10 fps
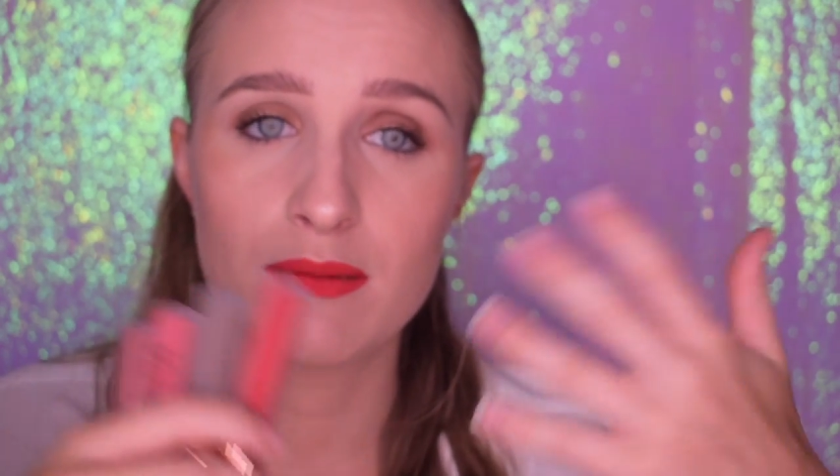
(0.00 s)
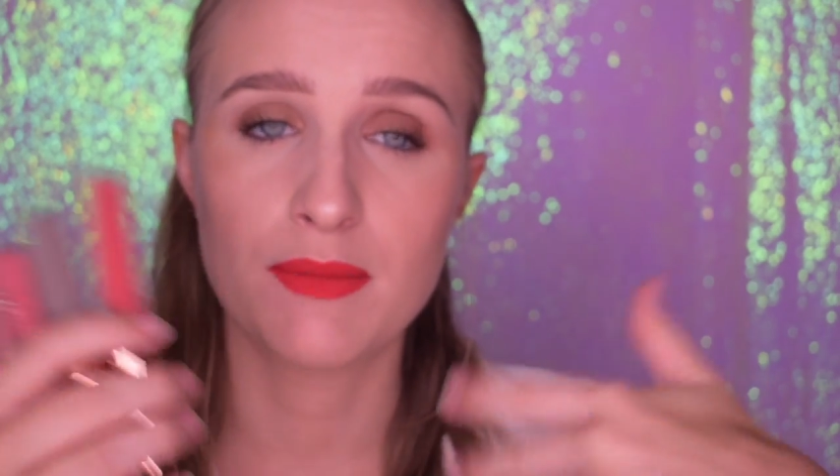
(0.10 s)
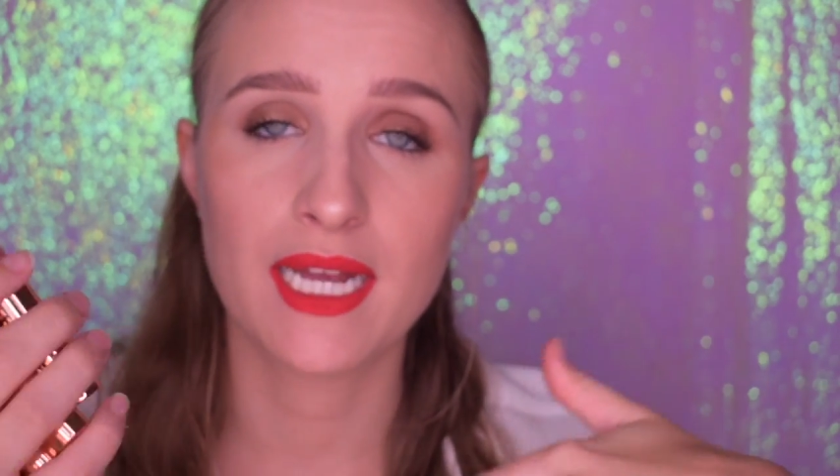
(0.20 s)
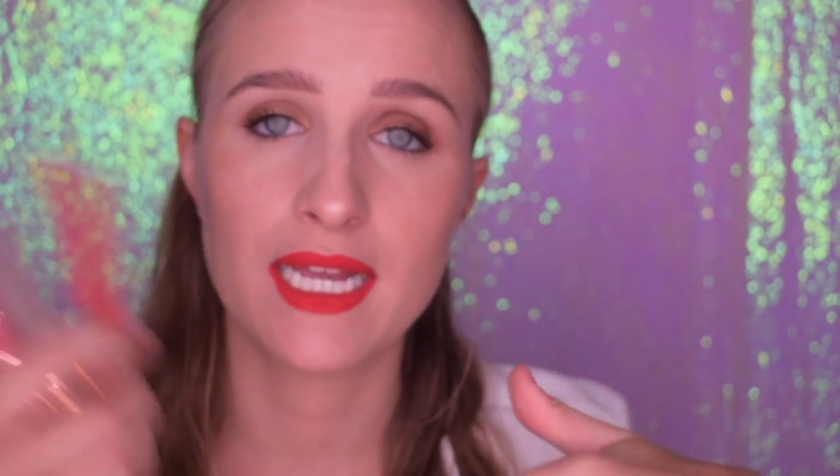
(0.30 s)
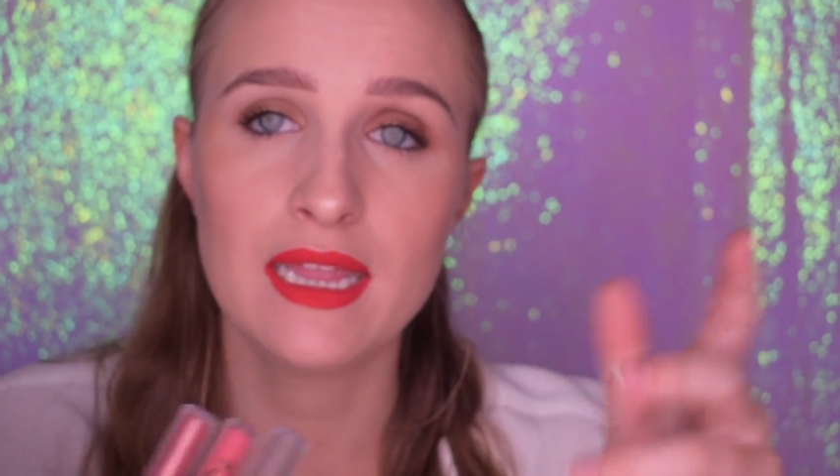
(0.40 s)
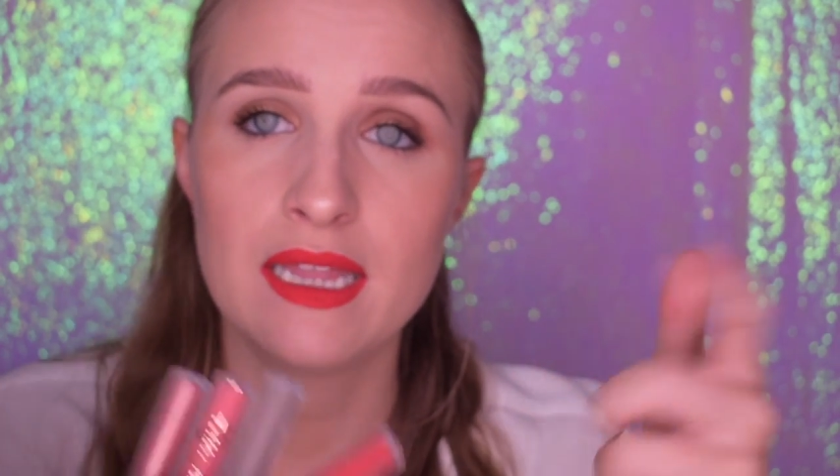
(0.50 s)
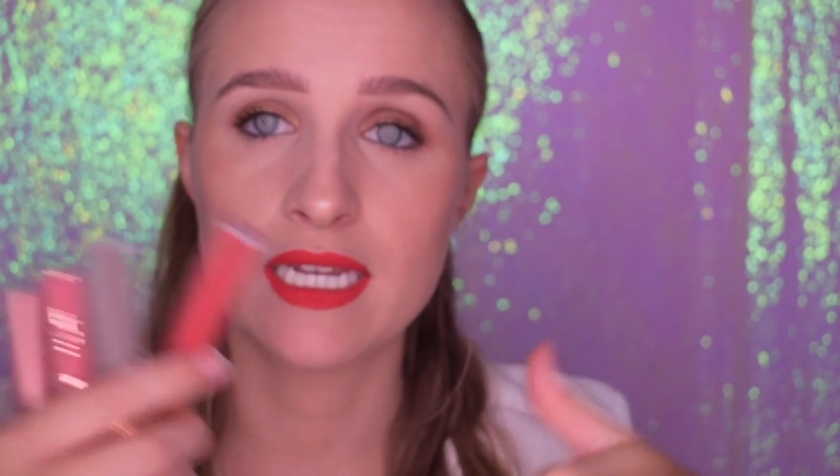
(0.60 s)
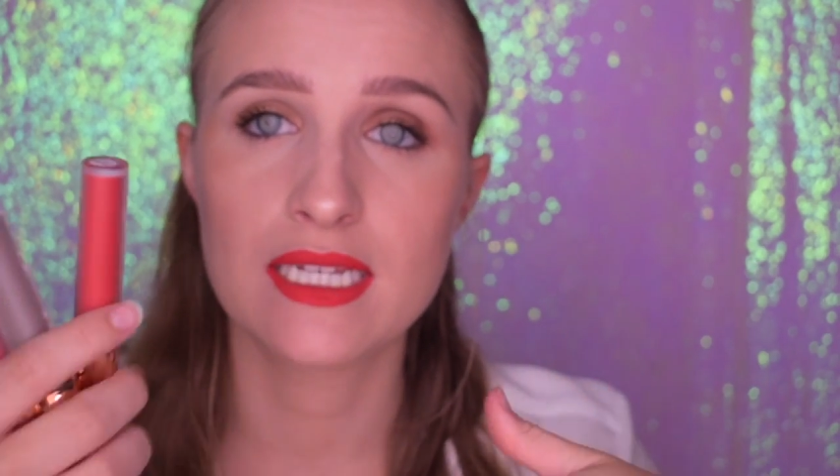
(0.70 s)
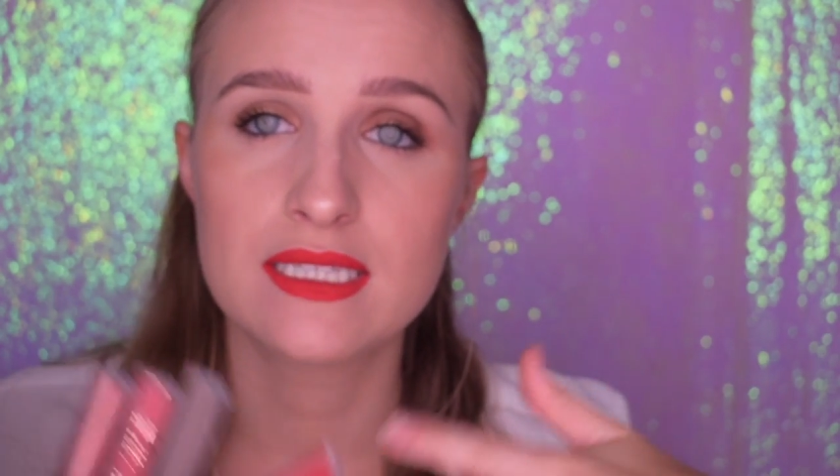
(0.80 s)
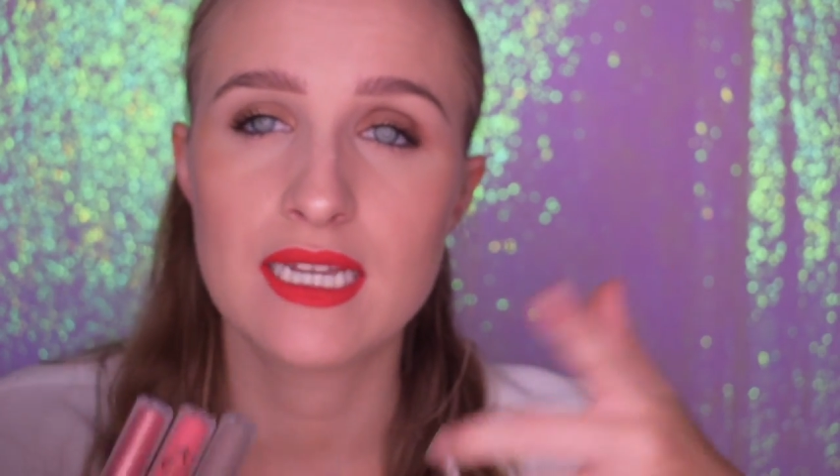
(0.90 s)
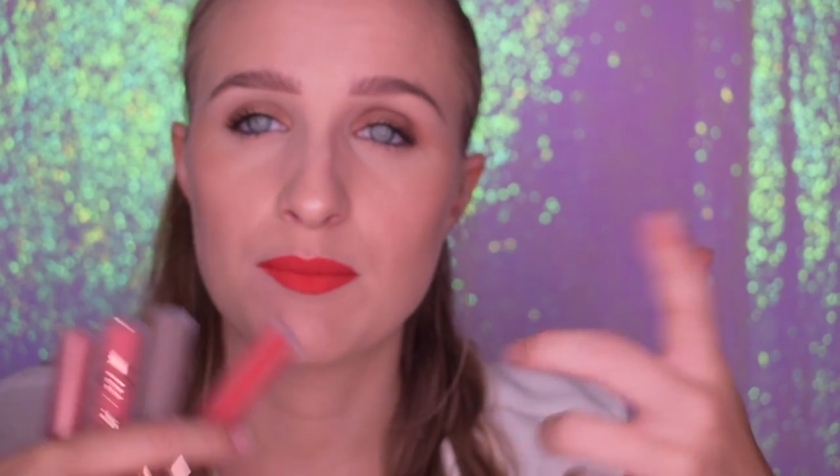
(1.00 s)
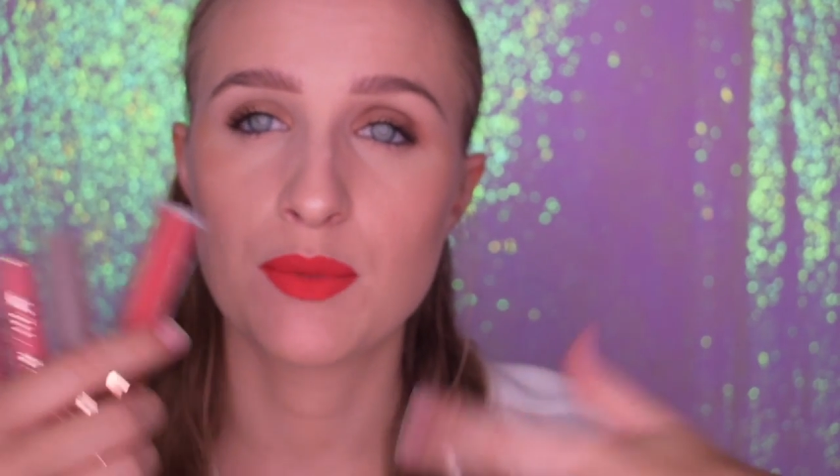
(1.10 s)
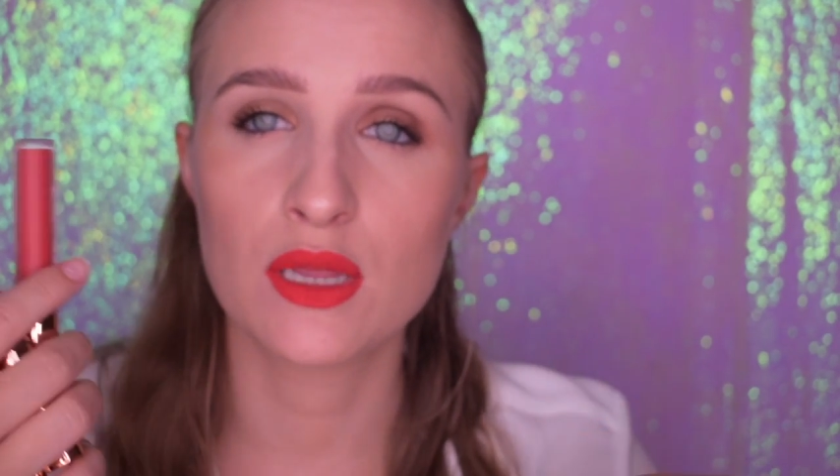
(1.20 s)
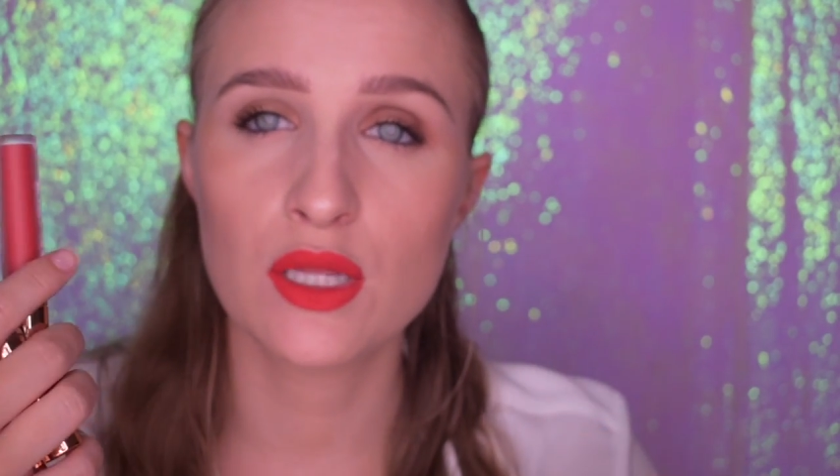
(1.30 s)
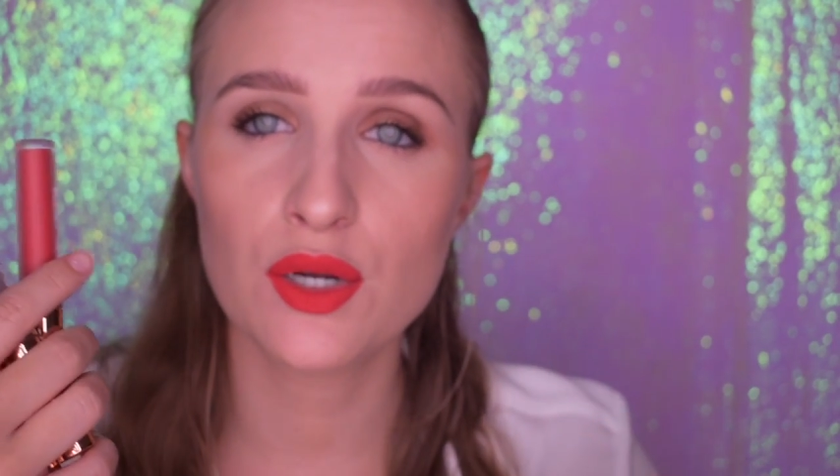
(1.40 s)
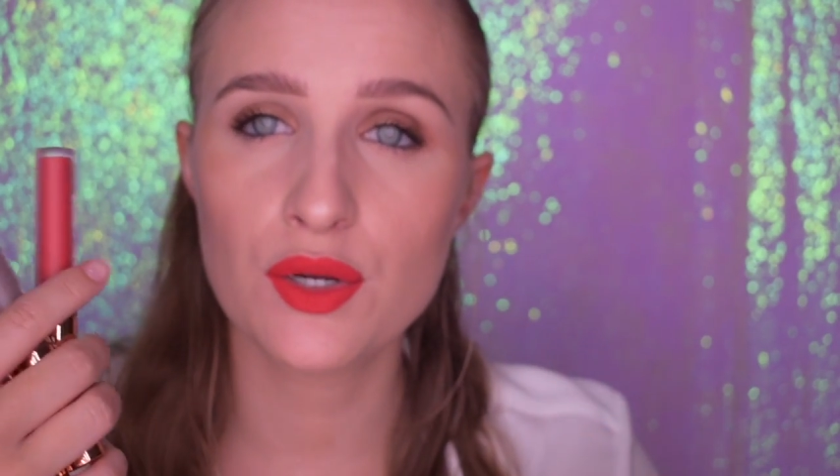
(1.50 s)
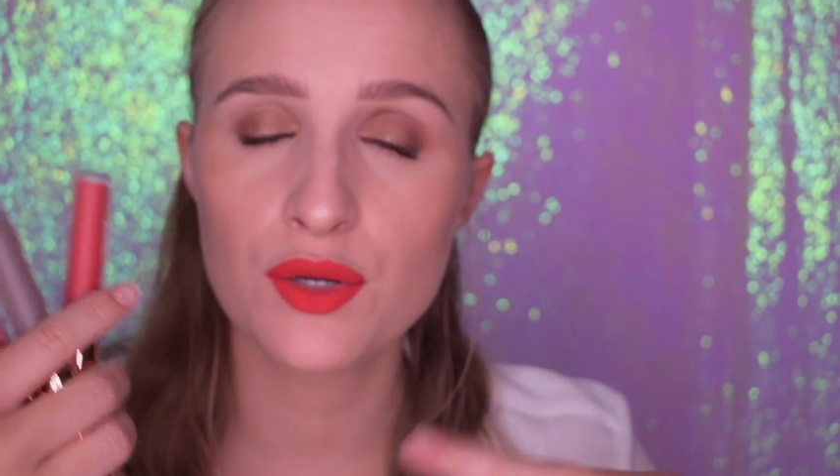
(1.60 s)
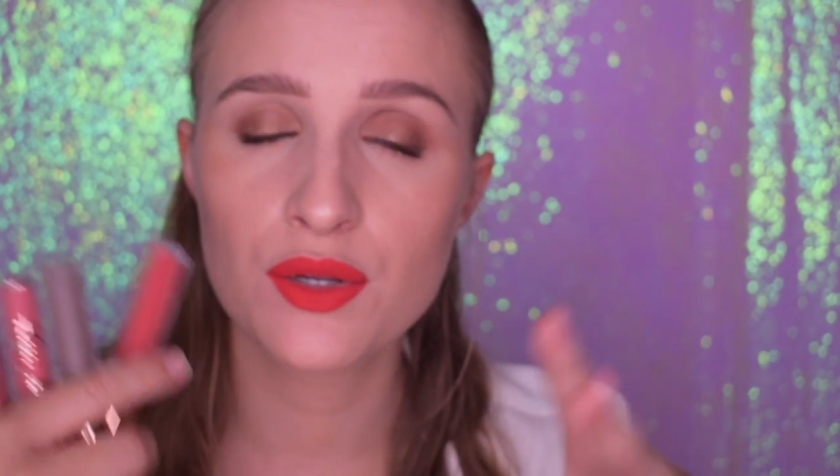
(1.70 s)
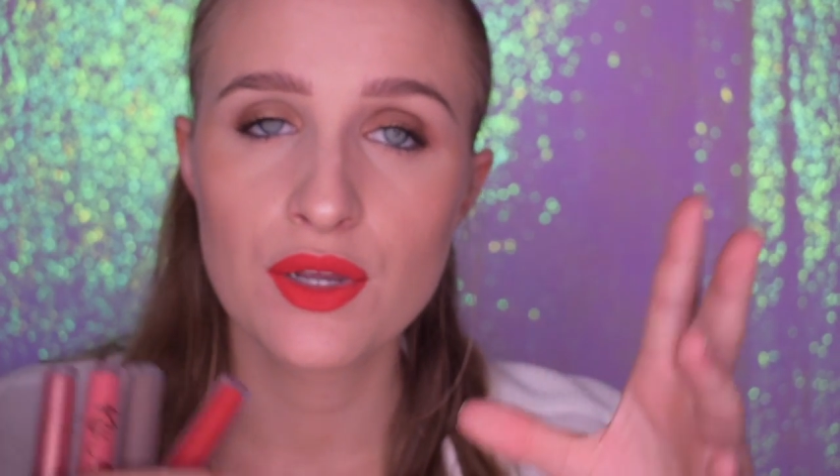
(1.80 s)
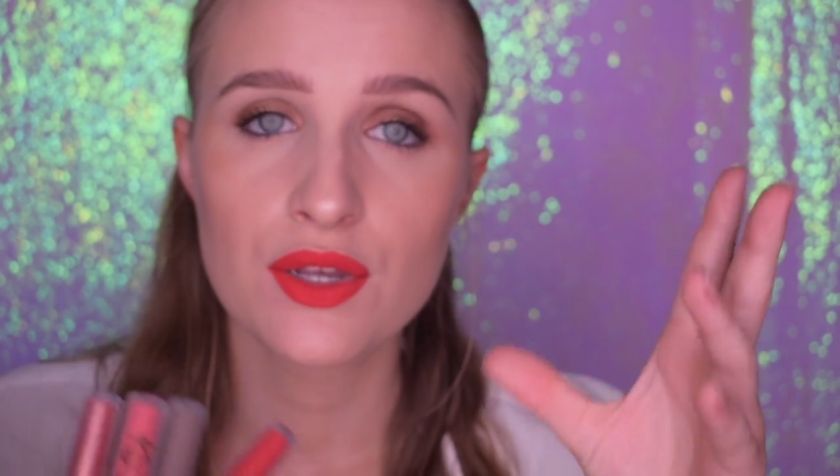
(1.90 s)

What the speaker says: my link down below